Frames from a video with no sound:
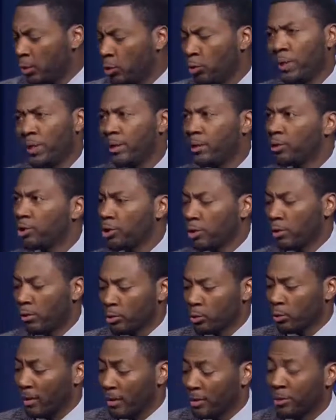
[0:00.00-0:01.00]
Julio
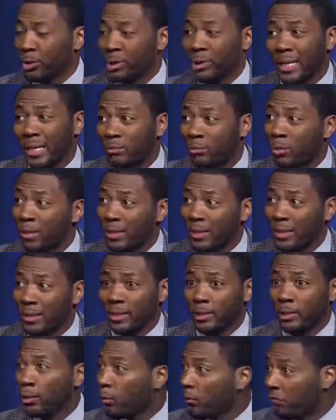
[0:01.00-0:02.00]
Jones, we understand what he
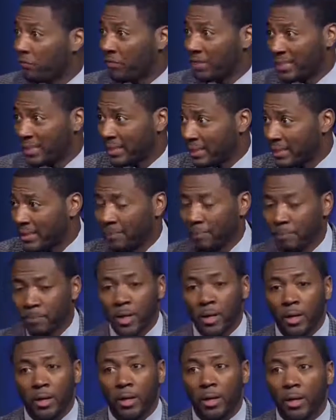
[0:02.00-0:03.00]
can do physically,
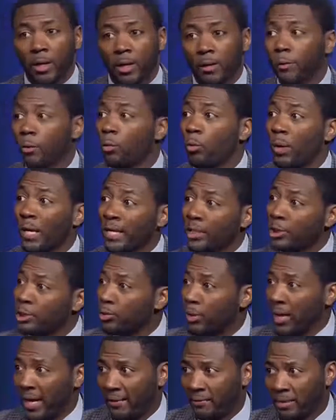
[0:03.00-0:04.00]
the ways
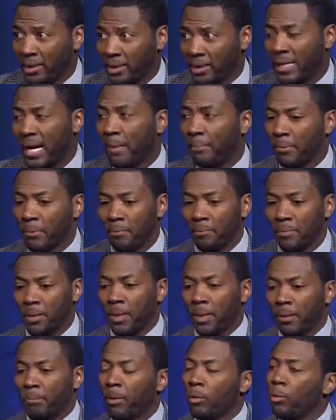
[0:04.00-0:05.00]
you have to stop him.
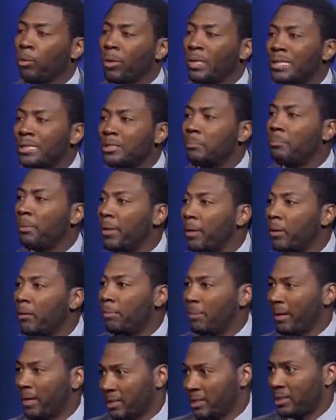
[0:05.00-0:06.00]
But what does Bill
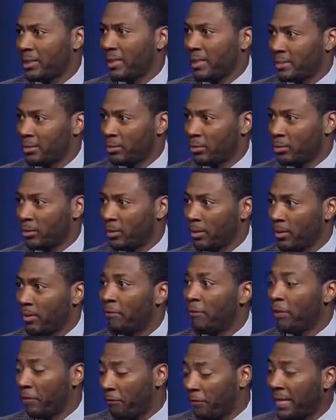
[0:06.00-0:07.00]
Belichick do?
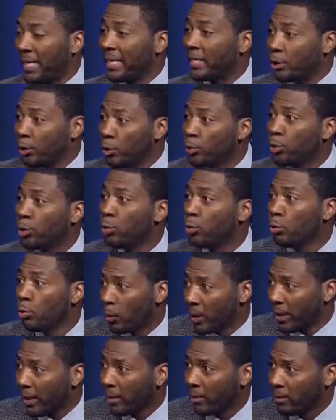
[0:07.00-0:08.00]
The thing you do
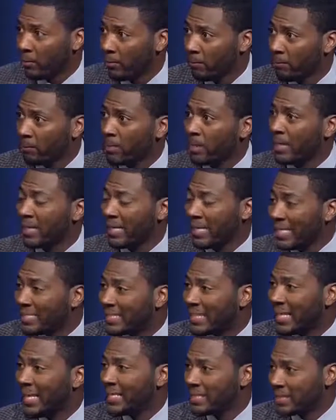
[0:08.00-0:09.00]
well,
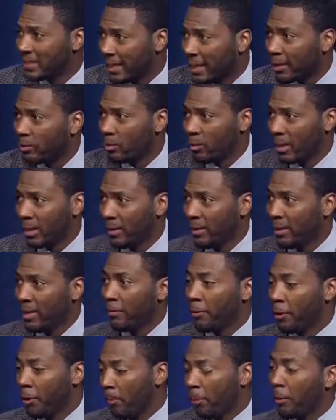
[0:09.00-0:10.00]
he takes that away.
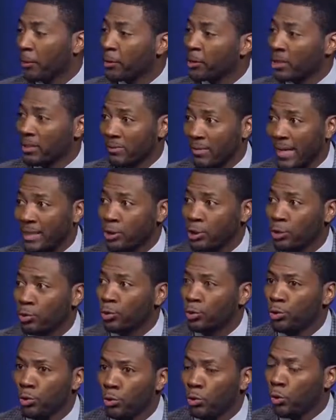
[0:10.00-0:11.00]
The person that
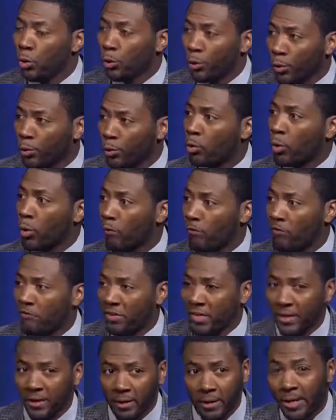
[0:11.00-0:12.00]
you do, quote unquote,
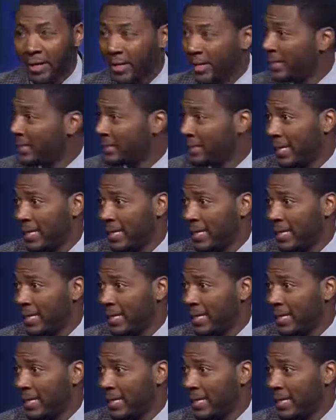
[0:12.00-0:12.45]
fear, he